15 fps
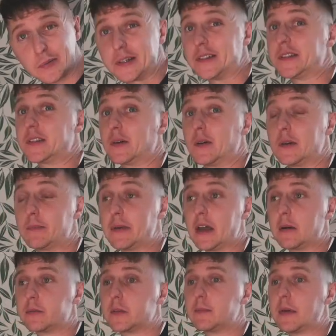wood, so I'd be
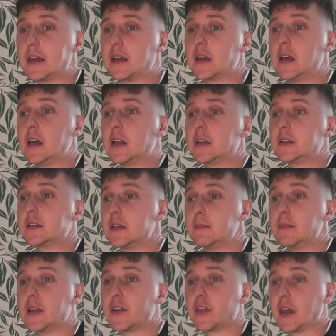able to make
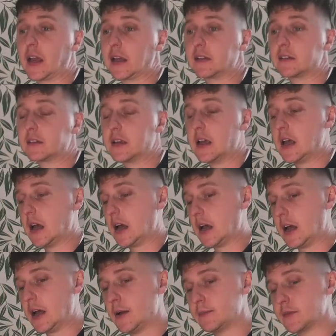similar things
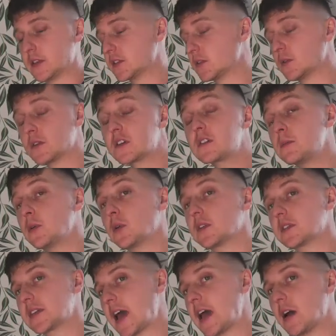just on a smaller
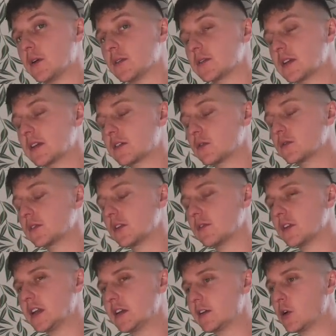scale, so that's also
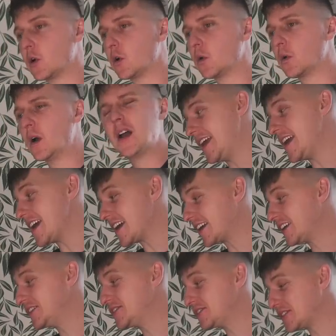really cool. It
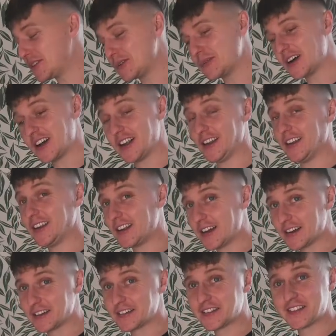can do a
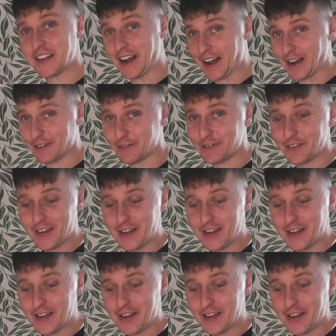lot of stuff,